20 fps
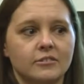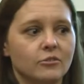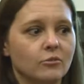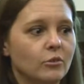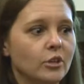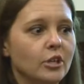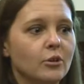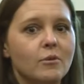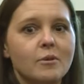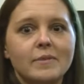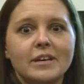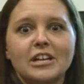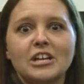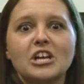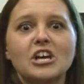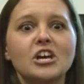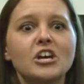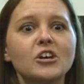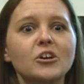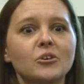what do you want me to
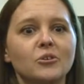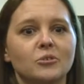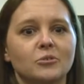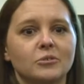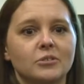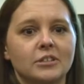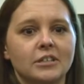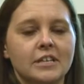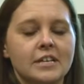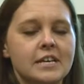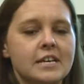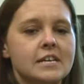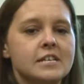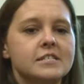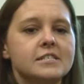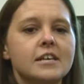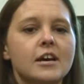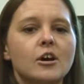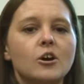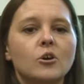do?
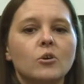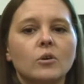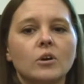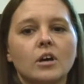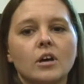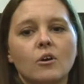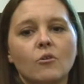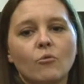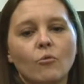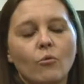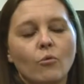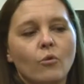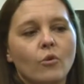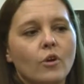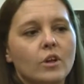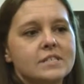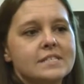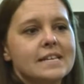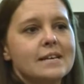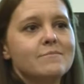So uh,
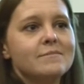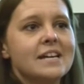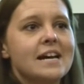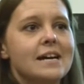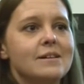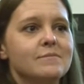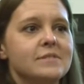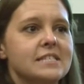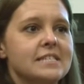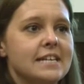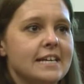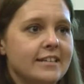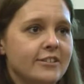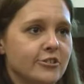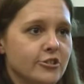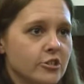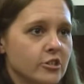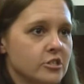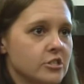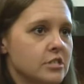sometimes
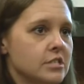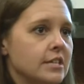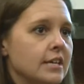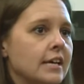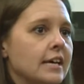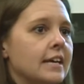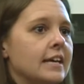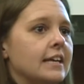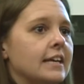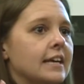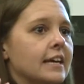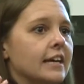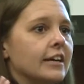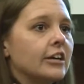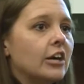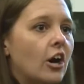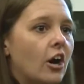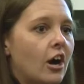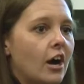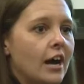teachers get
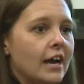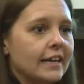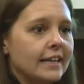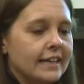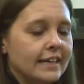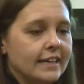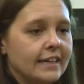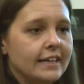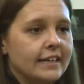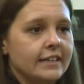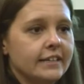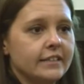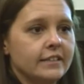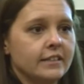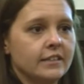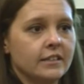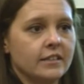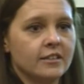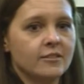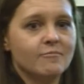caught
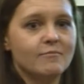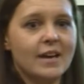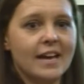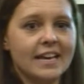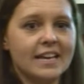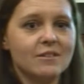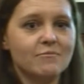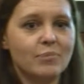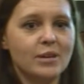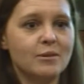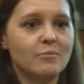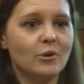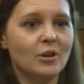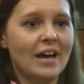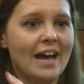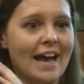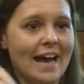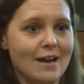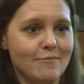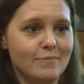in making people
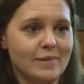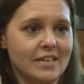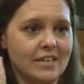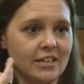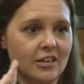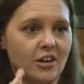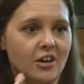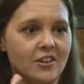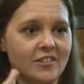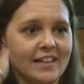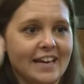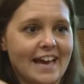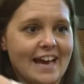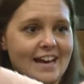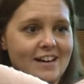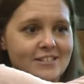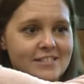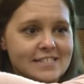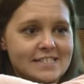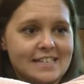happy on the
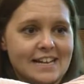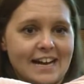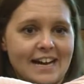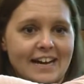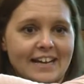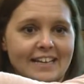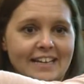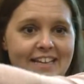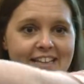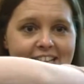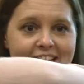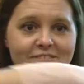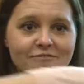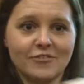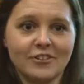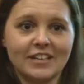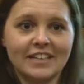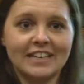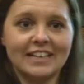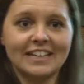outside and they
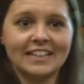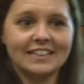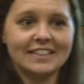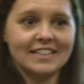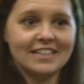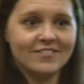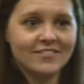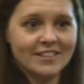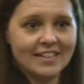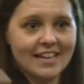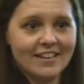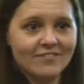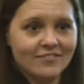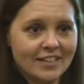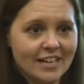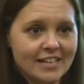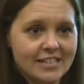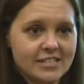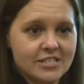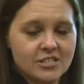forget that they've
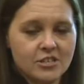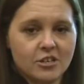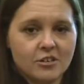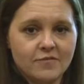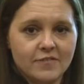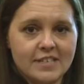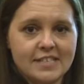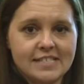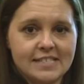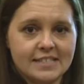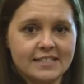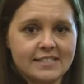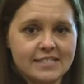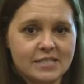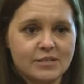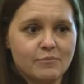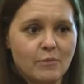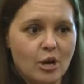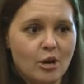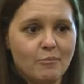got to serve these
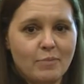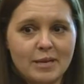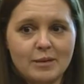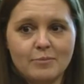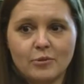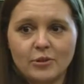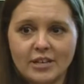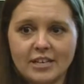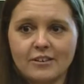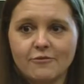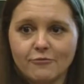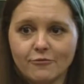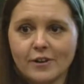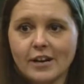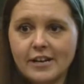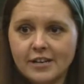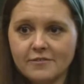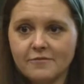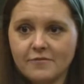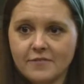small people in
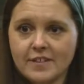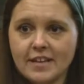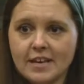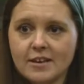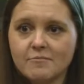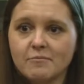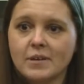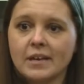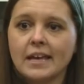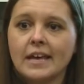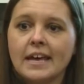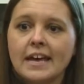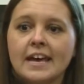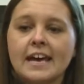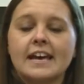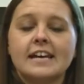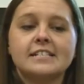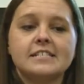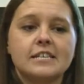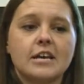front of them.
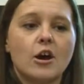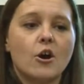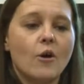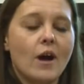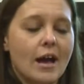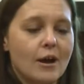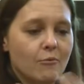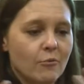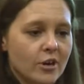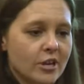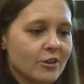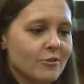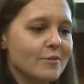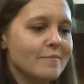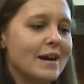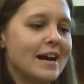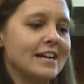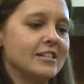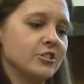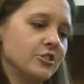And so I want to
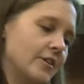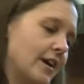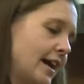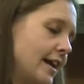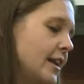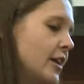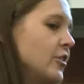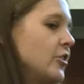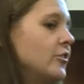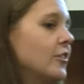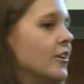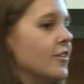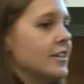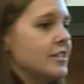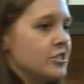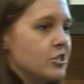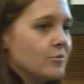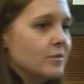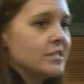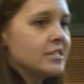remind you, I know you know
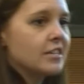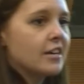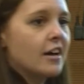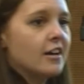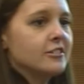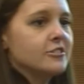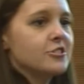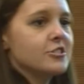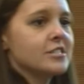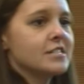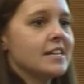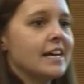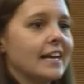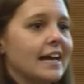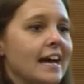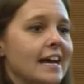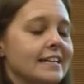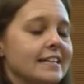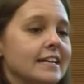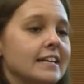this, you went to college just like
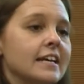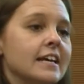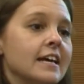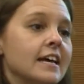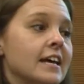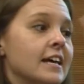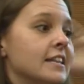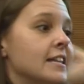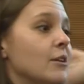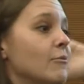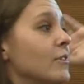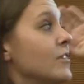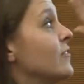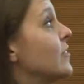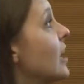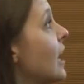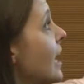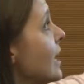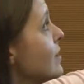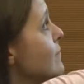I did, that we've
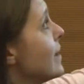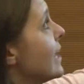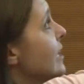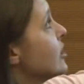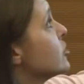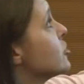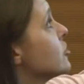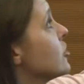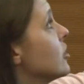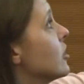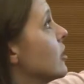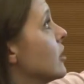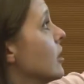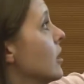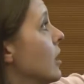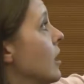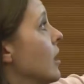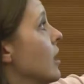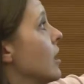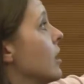got to make sure
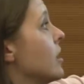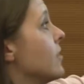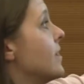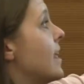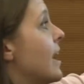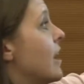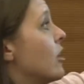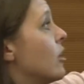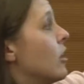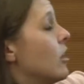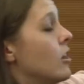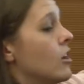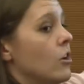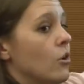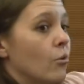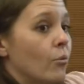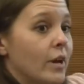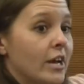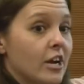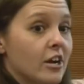that
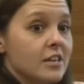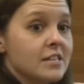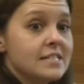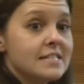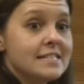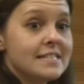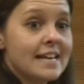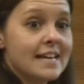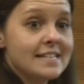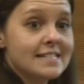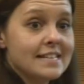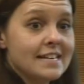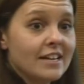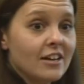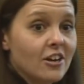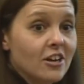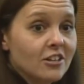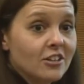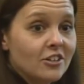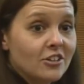we are assessing
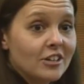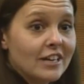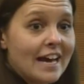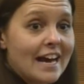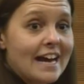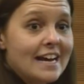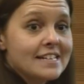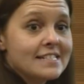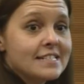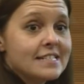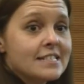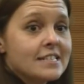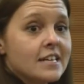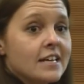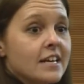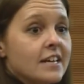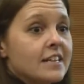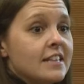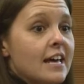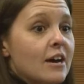our little guys,
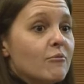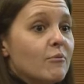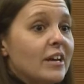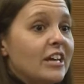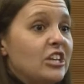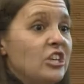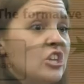that we